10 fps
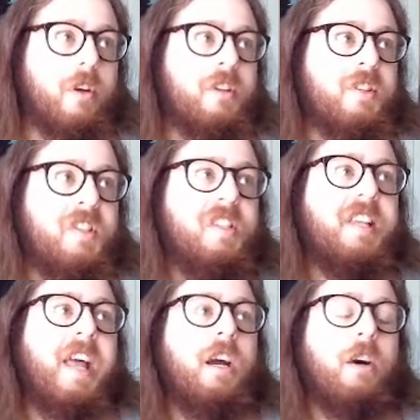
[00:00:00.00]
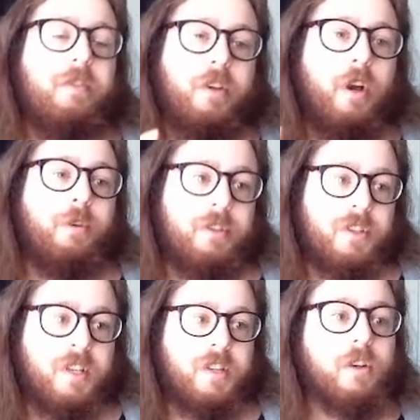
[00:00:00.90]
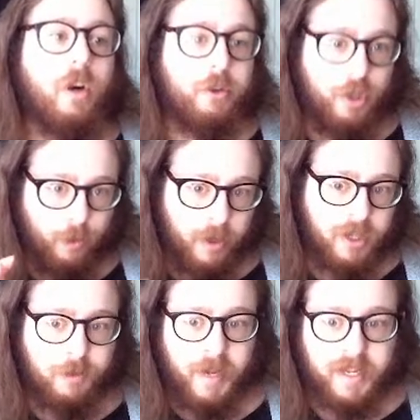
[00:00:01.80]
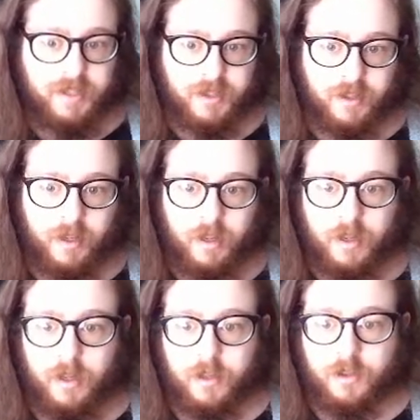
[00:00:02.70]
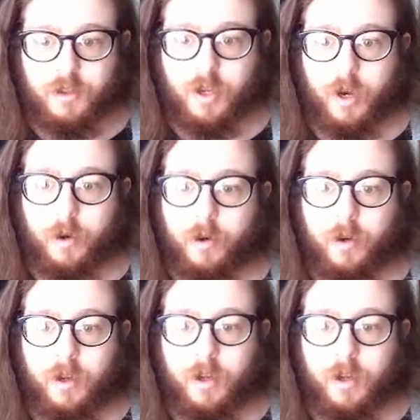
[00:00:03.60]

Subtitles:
set of notes is called your workspace. So